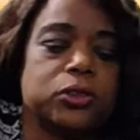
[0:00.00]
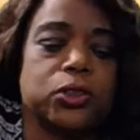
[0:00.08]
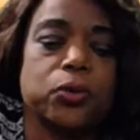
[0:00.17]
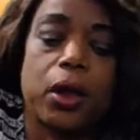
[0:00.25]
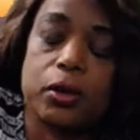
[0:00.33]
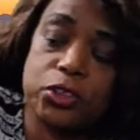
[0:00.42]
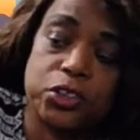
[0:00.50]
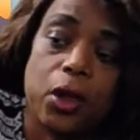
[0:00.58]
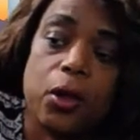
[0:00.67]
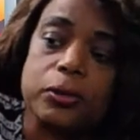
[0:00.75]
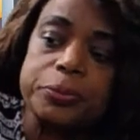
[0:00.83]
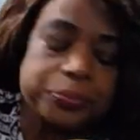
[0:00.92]
to our
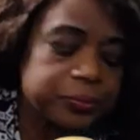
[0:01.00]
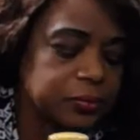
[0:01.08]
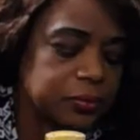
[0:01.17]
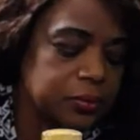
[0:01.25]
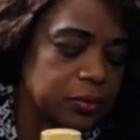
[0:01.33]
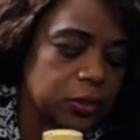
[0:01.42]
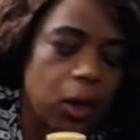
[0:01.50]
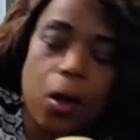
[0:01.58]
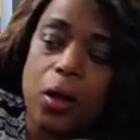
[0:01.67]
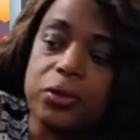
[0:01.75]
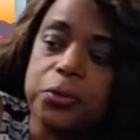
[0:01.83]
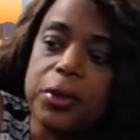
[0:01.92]
show.
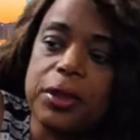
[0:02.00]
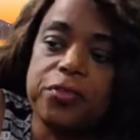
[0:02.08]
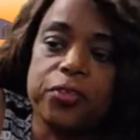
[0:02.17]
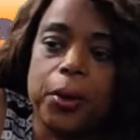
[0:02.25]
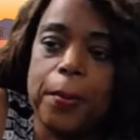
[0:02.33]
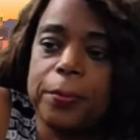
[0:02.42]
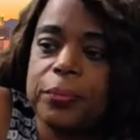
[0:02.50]
All the way from